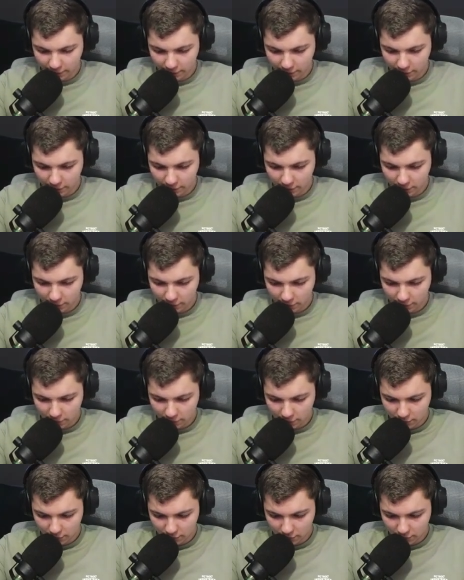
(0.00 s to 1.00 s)

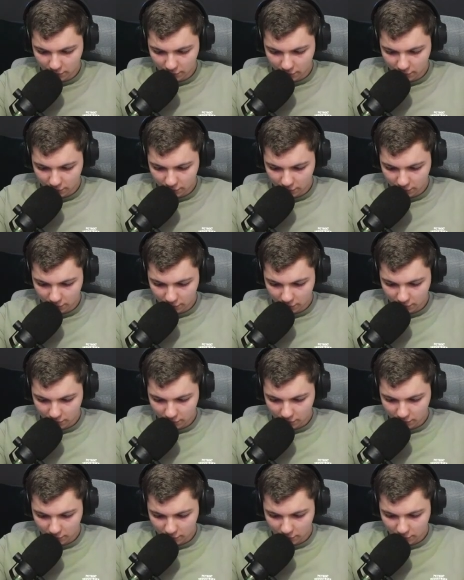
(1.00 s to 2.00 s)

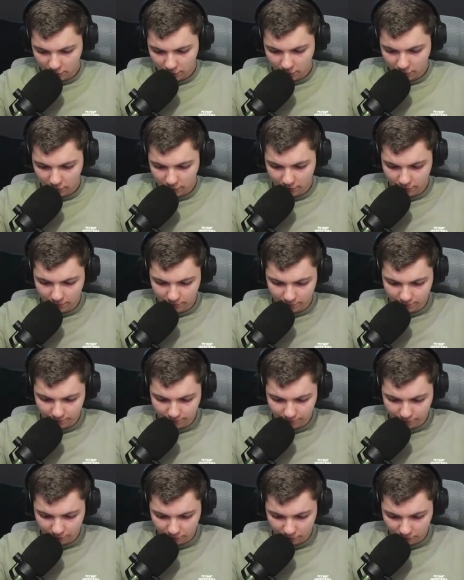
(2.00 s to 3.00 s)

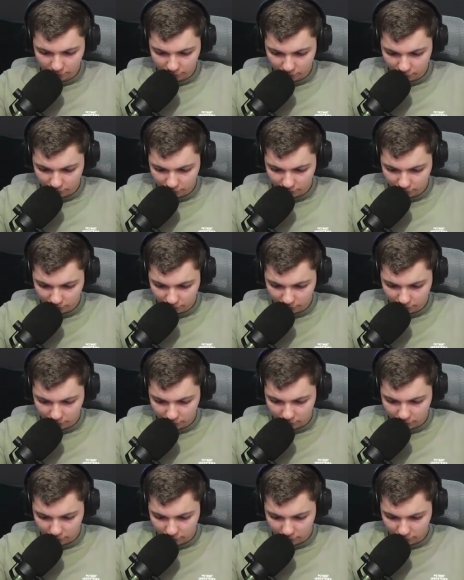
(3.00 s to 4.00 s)

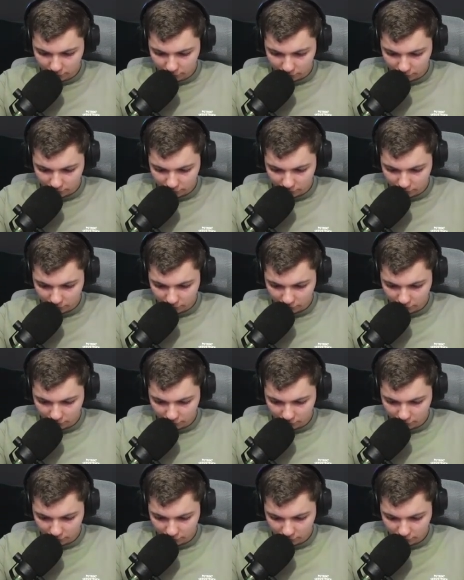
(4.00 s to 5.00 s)

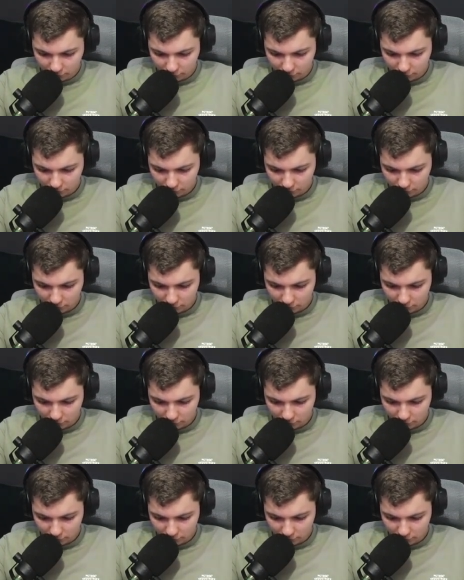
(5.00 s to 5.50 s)
(silence)